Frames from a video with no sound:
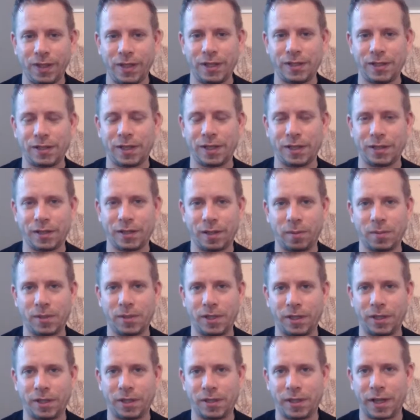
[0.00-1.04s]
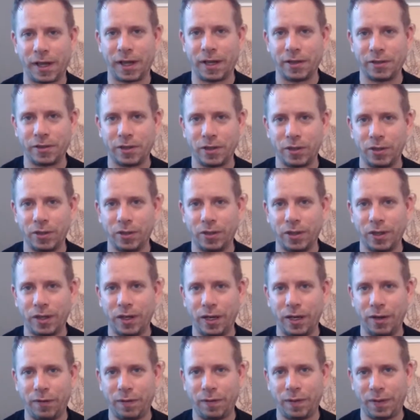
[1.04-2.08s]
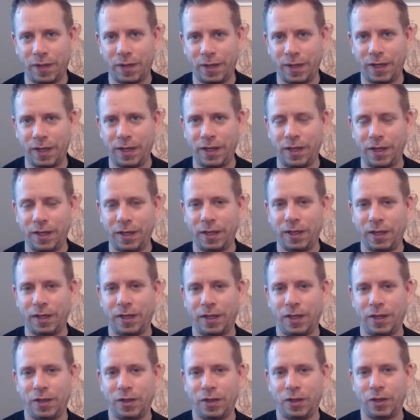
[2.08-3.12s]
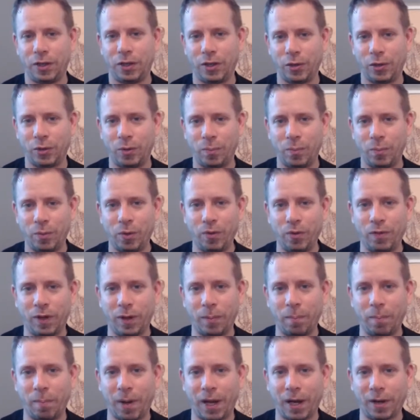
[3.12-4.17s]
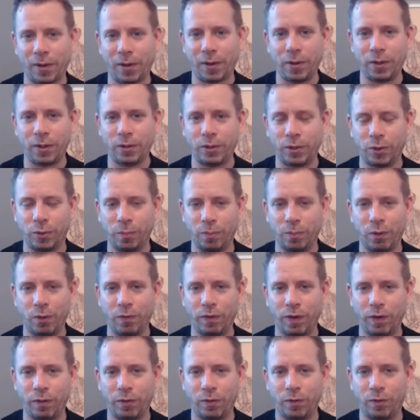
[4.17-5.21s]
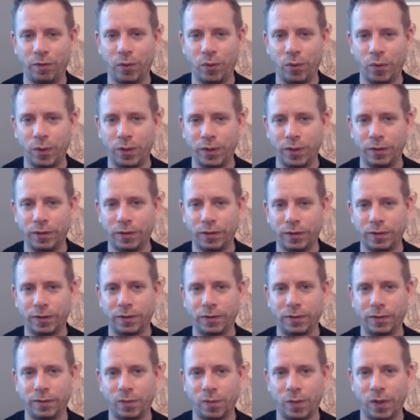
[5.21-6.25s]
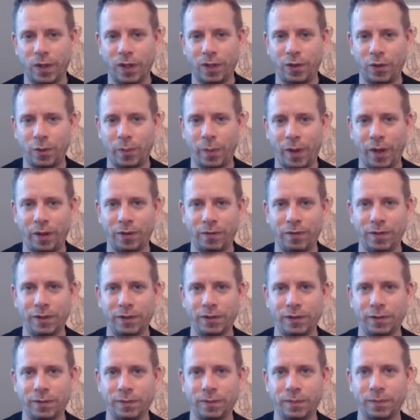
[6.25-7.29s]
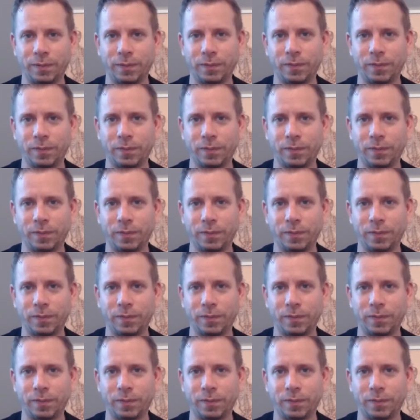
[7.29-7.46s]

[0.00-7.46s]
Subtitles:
Is there some sense that as you lift the knee, that you're moving backwards or moving forwards in your pelvis?